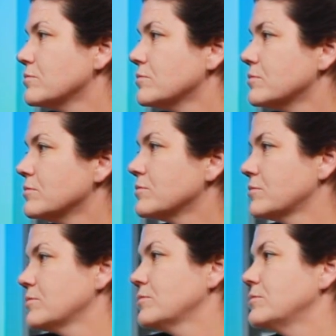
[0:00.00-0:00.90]

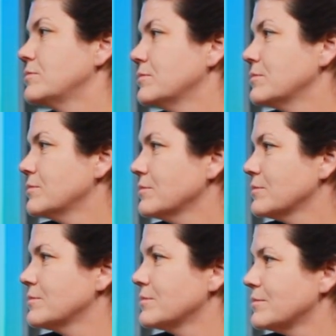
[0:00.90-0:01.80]

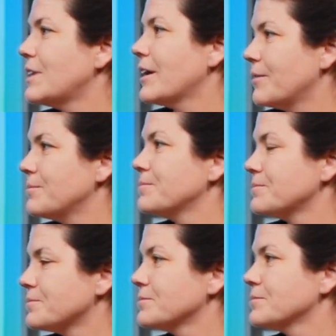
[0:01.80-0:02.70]

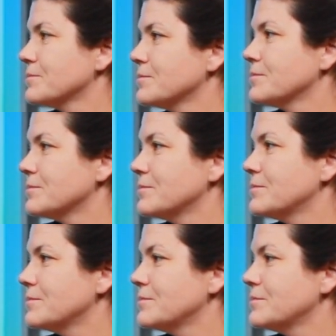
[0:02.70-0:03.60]

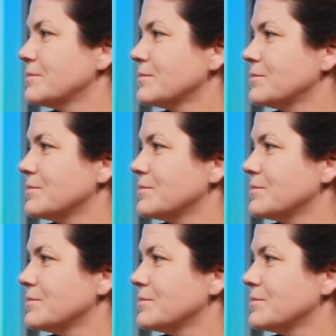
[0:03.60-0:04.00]
This person isn't speaking.